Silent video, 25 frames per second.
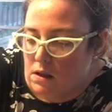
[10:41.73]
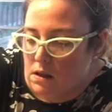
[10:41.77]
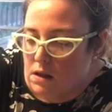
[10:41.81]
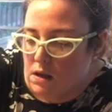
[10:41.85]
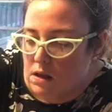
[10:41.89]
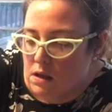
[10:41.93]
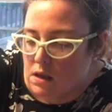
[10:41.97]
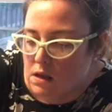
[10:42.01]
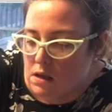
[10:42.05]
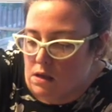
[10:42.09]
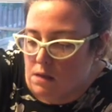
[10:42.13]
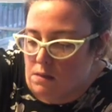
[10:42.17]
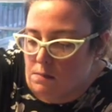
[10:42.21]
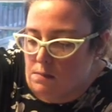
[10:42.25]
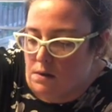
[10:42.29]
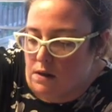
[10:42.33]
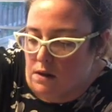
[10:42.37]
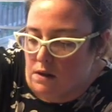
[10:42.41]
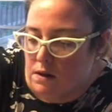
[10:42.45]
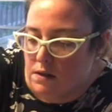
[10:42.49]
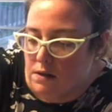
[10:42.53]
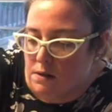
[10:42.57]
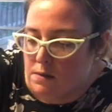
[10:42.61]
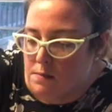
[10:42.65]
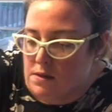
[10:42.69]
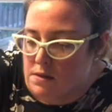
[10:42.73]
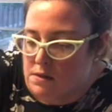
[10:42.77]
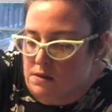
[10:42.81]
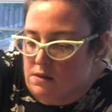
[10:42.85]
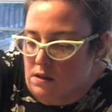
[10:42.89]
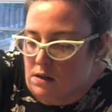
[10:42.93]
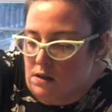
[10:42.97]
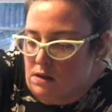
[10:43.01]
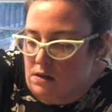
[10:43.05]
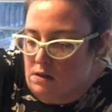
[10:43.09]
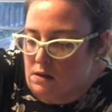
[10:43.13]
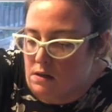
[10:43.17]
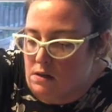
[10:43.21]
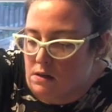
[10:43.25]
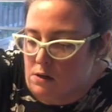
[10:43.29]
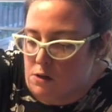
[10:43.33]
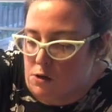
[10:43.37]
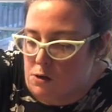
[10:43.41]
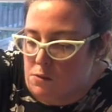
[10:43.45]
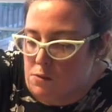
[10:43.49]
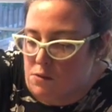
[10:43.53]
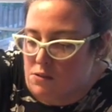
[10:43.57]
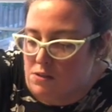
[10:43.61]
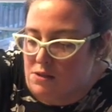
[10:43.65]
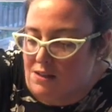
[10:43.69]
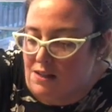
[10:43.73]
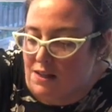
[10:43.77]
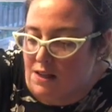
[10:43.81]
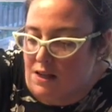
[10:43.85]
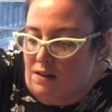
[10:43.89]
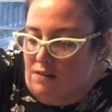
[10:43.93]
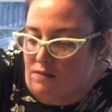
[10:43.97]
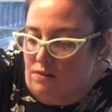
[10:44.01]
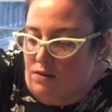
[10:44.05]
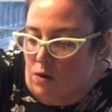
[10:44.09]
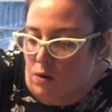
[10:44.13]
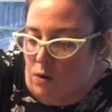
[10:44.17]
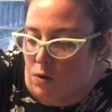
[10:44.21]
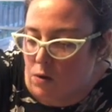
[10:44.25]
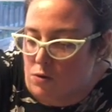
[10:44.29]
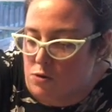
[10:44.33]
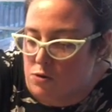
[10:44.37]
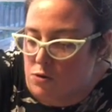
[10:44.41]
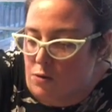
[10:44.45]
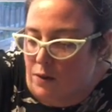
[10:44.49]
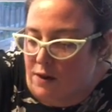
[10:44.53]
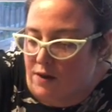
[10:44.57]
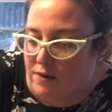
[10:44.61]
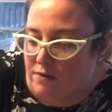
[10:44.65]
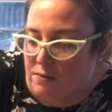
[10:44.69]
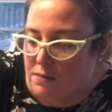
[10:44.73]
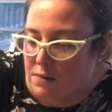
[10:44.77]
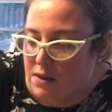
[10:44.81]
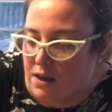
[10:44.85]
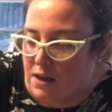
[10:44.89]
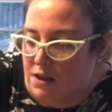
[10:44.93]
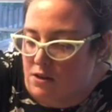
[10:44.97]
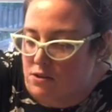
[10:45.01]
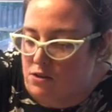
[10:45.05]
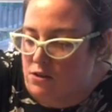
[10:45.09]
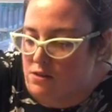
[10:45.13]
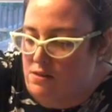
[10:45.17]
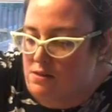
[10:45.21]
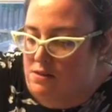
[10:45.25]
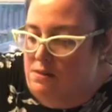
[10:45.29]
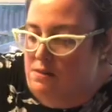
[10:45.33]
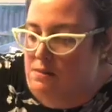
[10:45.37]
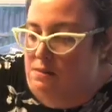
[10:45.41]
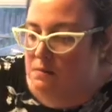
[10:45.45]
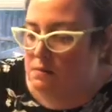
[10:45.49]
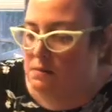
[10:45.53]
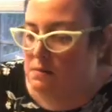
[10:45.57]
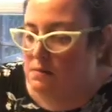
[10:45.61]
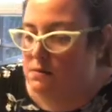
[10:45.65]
in the middle of the biscuit. You're supposed to leave the holes away from the edges.